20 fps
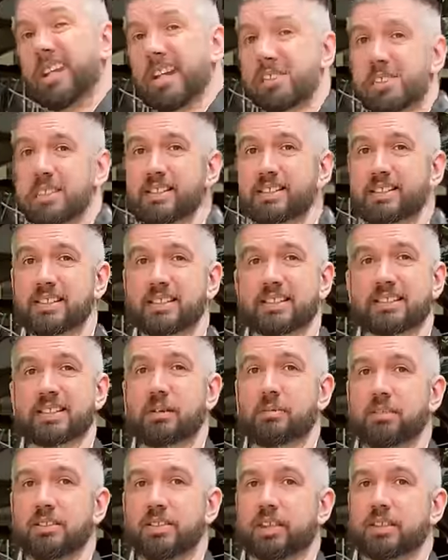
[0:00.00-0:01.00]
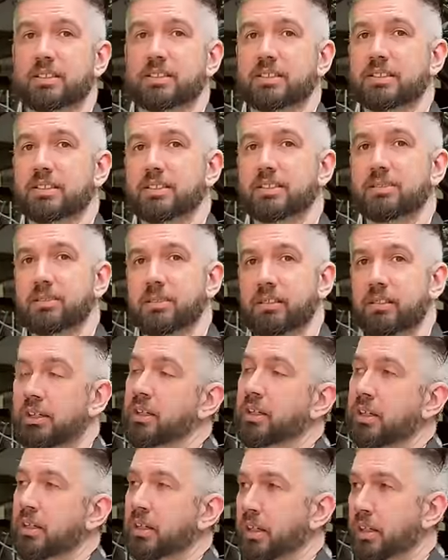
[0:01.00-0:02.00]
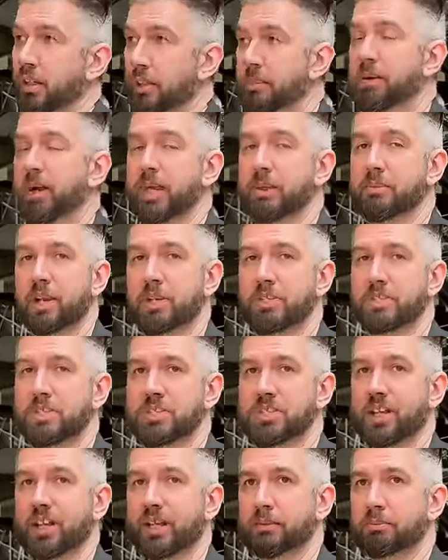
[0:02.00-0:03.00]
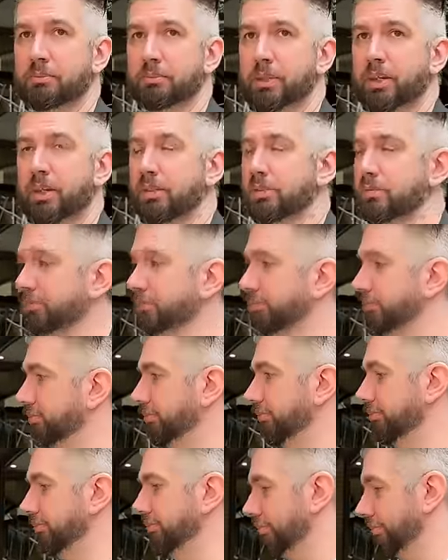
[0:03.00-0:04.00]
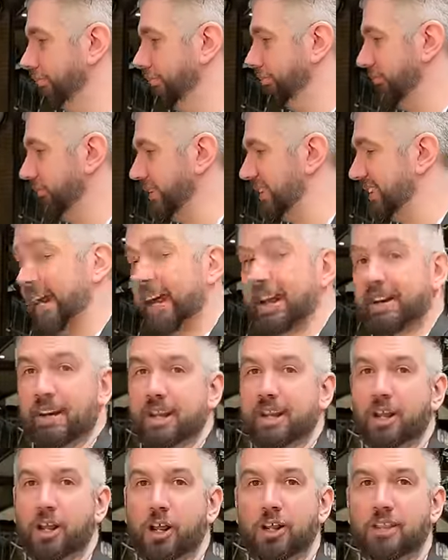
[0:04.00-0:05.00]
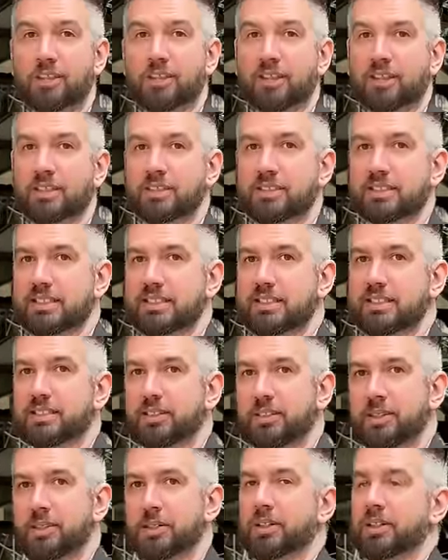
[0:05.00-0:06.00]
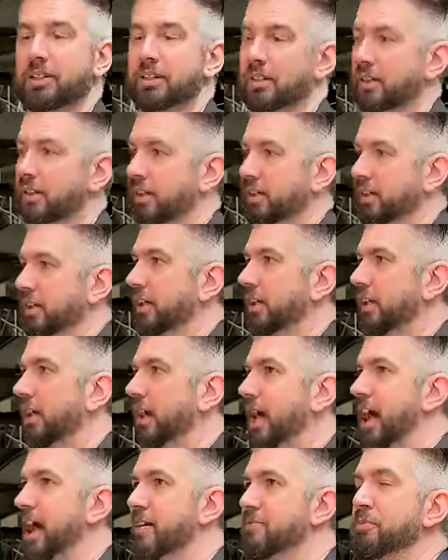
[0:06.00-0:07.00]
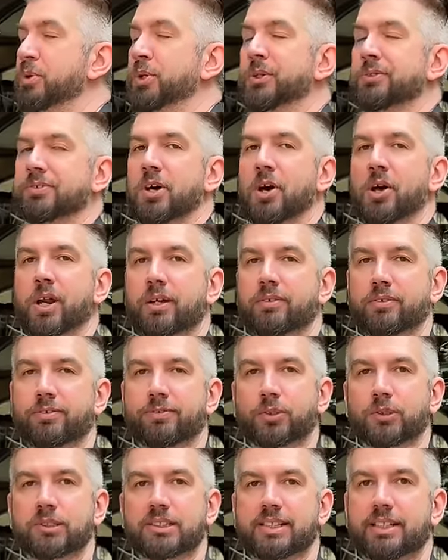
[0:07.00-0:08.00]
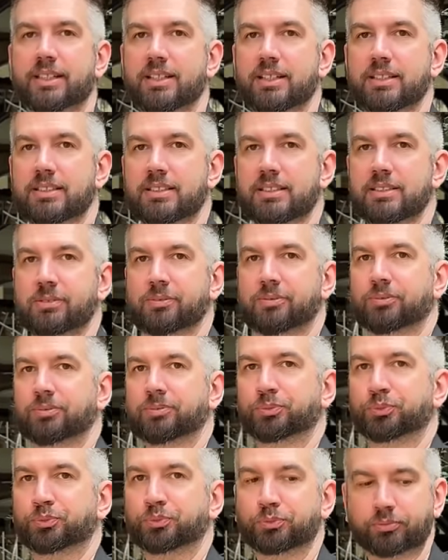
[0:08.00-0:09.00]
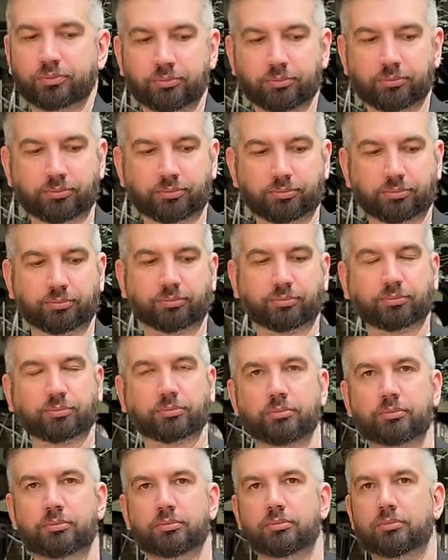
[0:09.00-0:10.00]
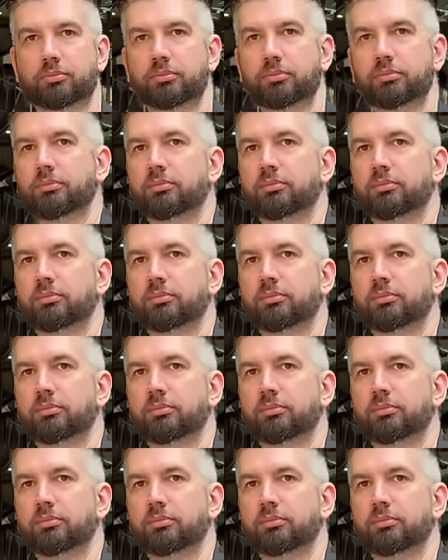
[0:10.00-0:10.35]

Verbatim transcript: as you can see, some things look pretty much the same, but sadly, a lot of things have moved on over 40 Well, you know what? I don't know about you,